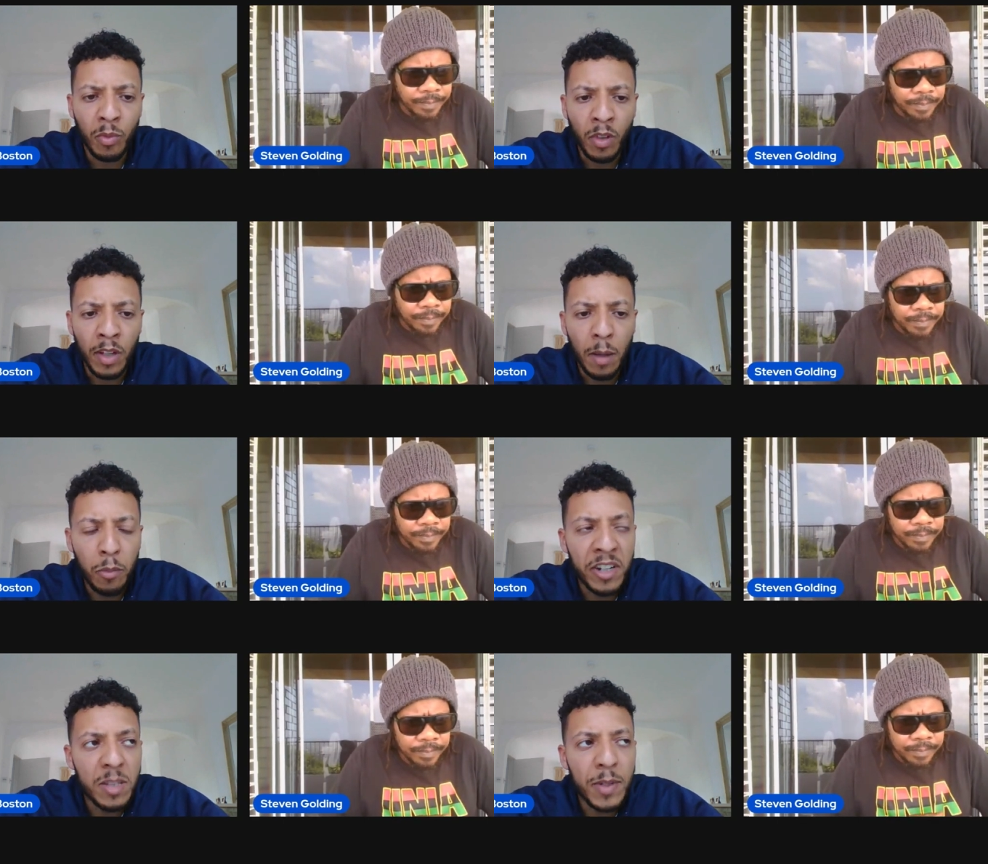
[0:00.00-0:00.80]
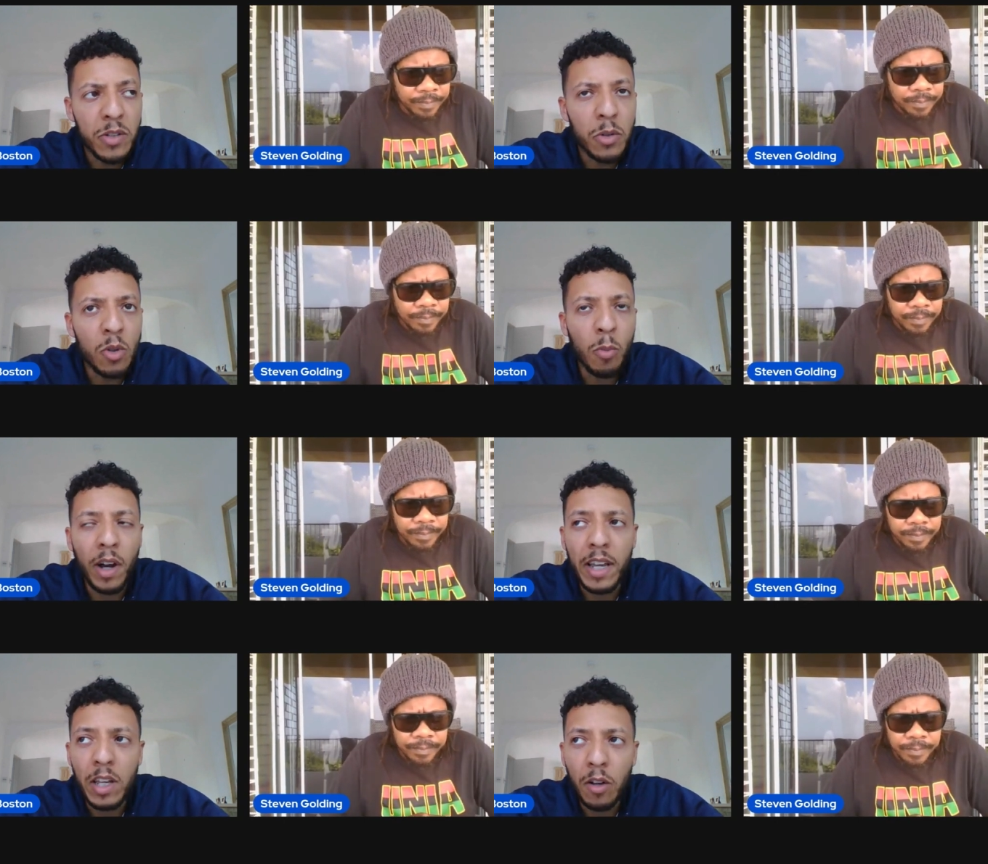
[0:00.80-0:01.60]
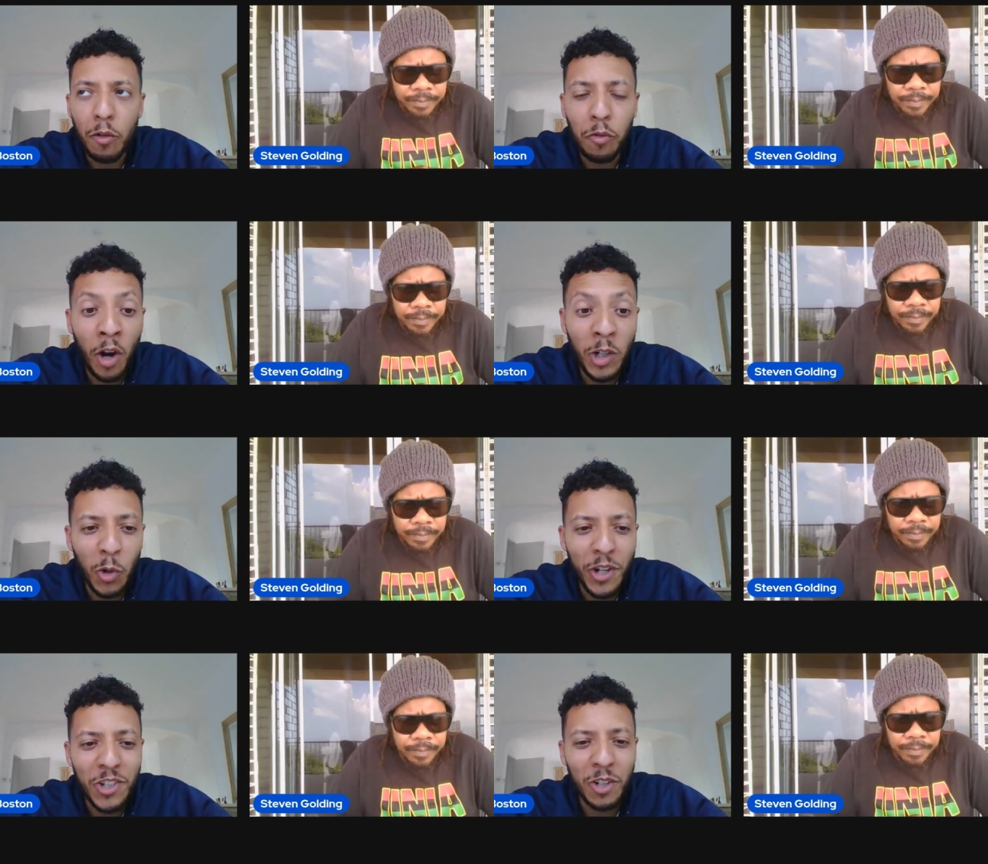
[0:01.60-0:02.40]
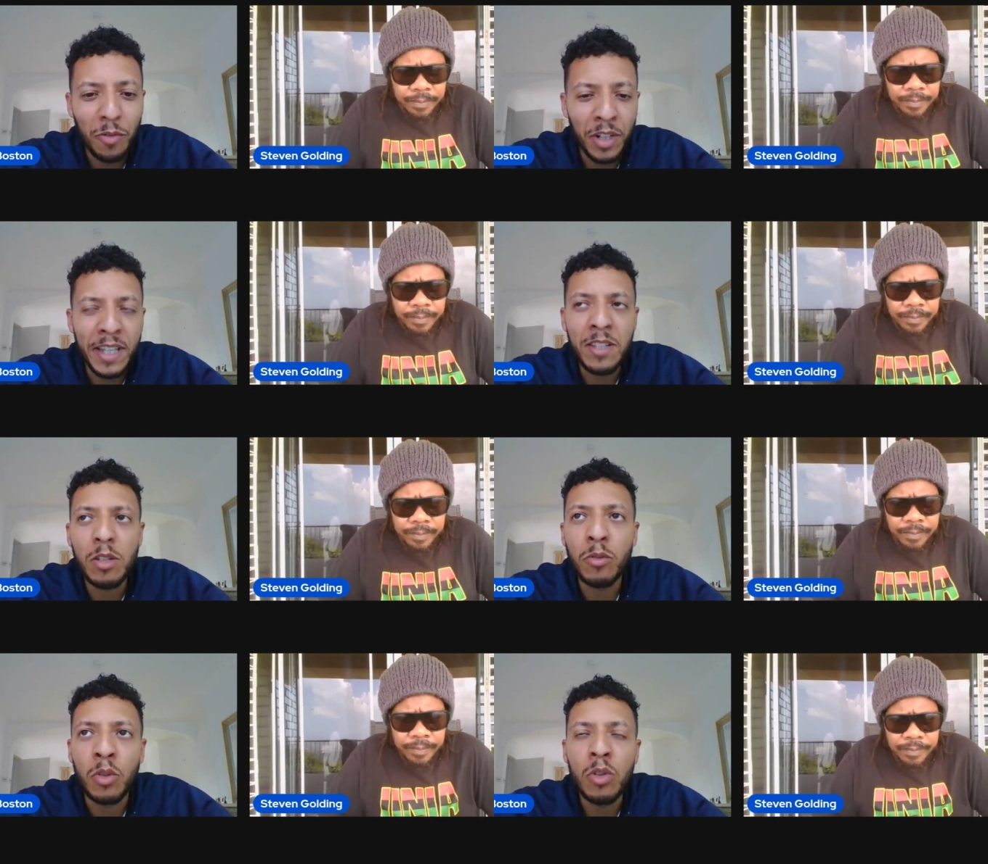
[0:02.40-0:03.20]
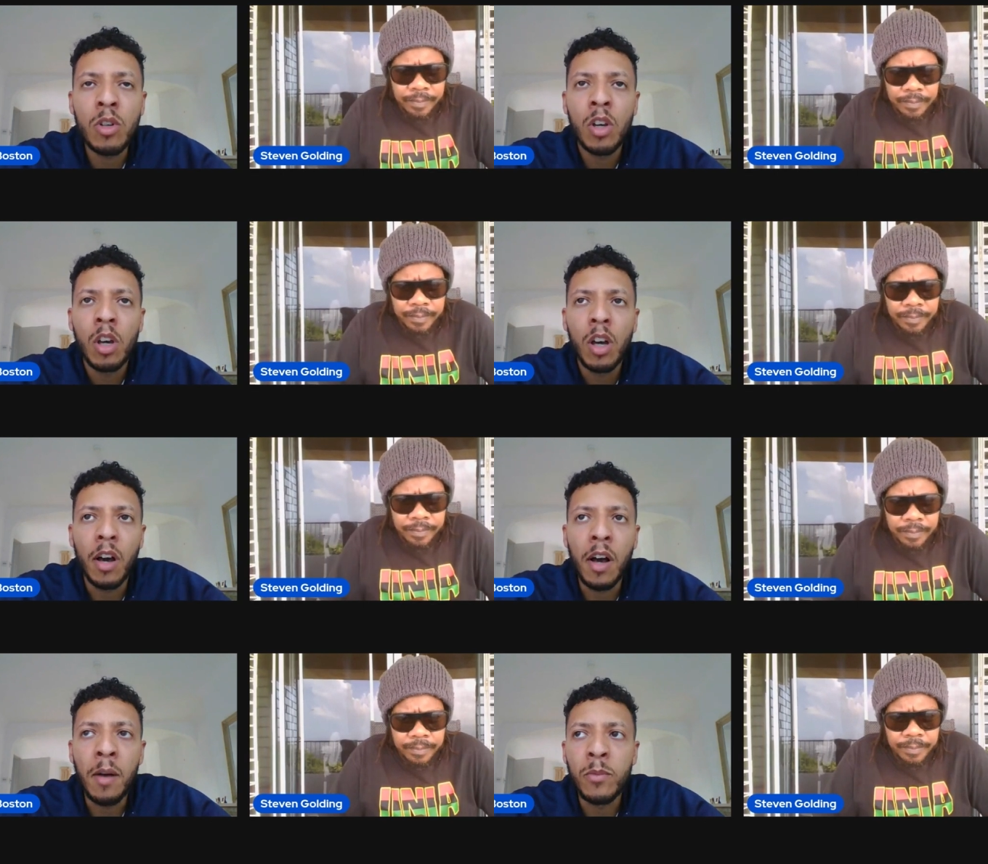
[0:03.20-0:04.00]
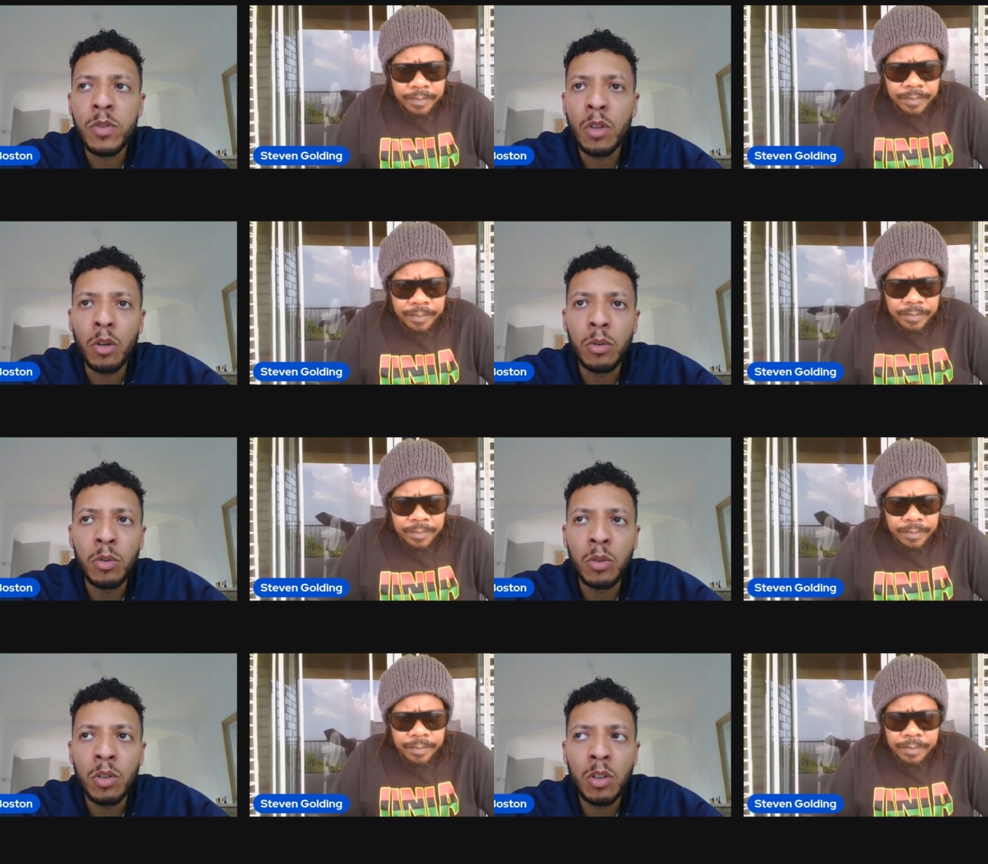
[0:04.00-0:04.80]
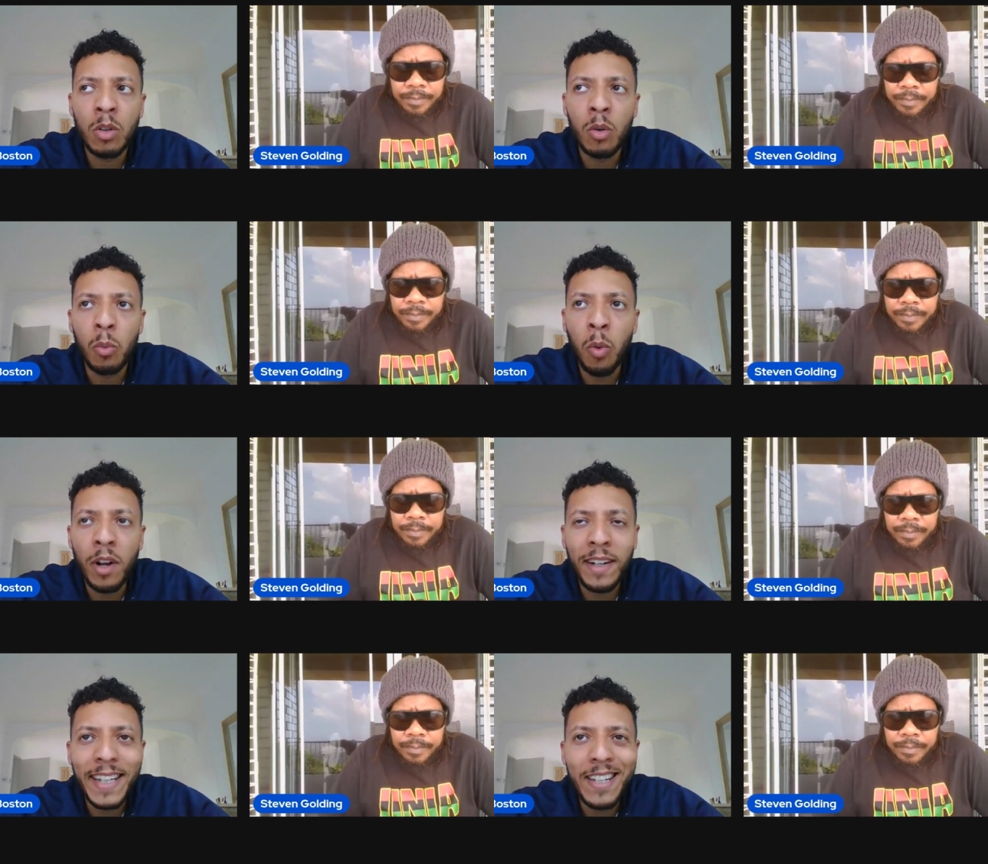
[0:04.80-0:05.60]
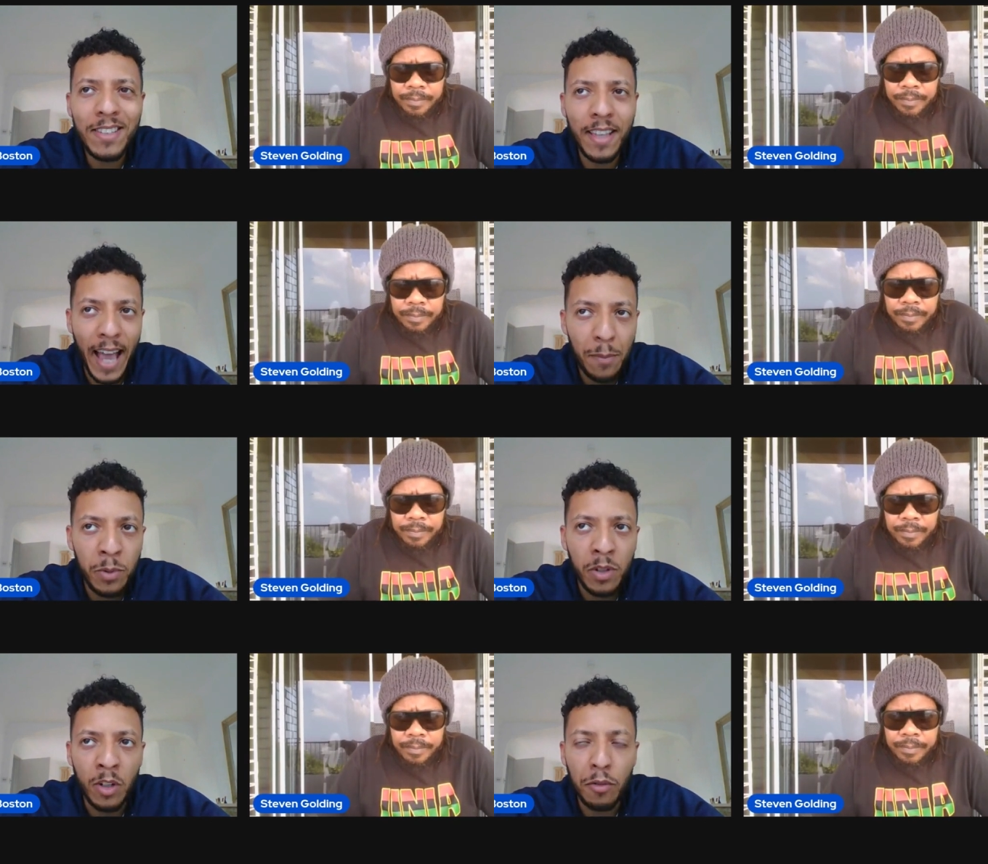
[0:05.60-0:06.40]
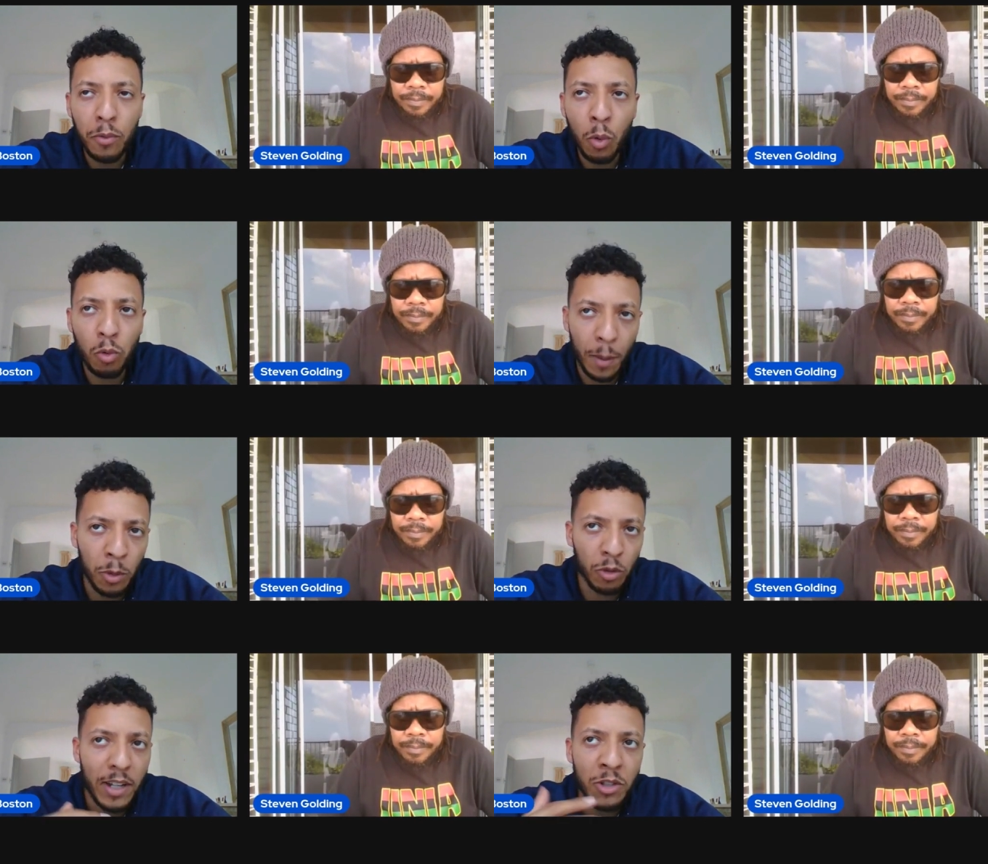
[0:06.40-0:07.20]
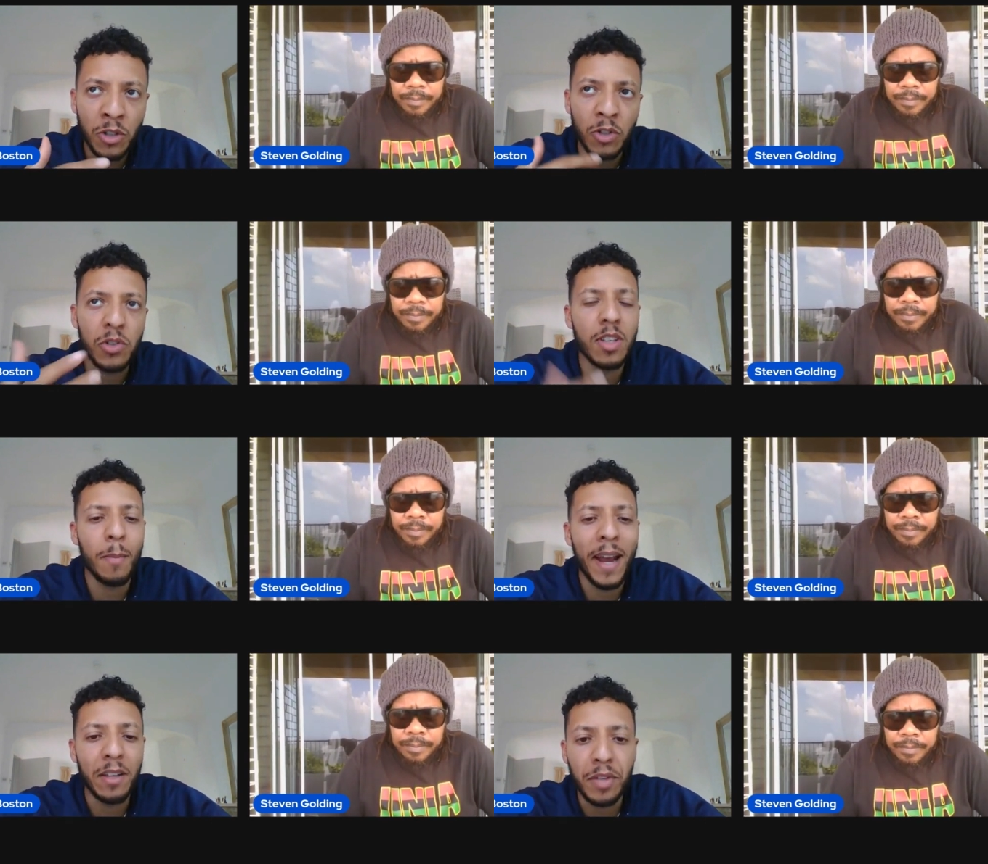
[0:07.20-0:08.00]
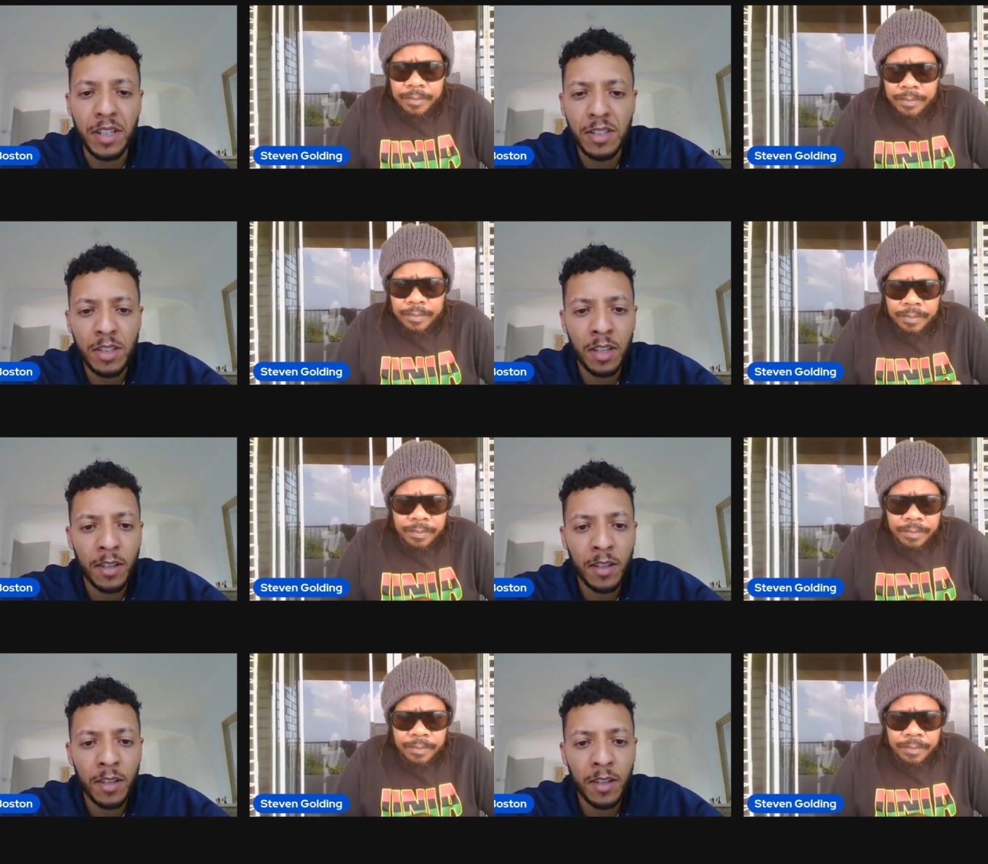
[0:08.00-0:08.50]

Speaker 1: And that brings me to my final question for the interview. Um, so, what needs to happen for reparations to manifest?